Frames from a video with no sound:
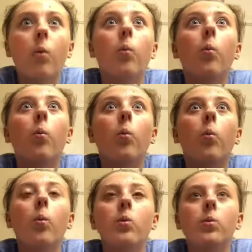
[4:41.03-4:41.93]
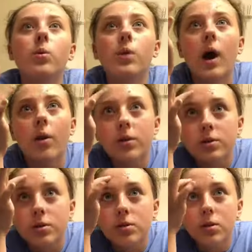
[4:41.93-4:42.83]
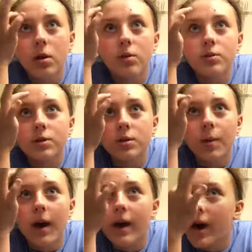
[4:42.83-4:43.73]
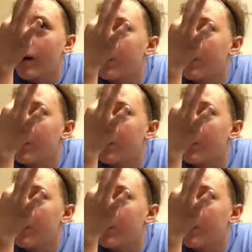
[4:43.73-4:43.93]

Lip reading: that was close to my